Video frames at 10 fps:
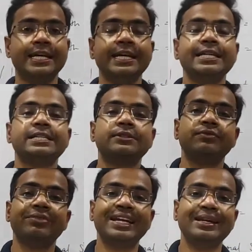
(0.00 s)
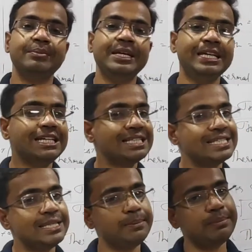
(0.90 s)
It will be
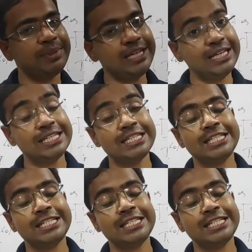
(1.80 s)
simply